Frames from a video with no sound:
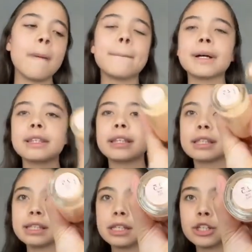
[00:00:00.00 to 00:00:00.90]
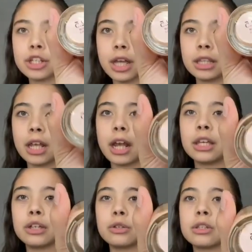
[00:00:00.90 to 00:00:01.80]
But this is the shade that I
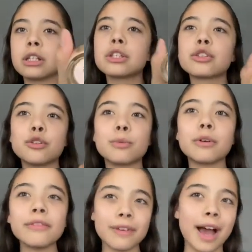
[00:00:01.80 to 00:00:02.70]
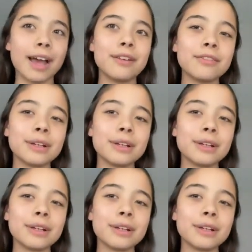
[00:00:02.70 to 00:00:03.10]
use, it's 2.5.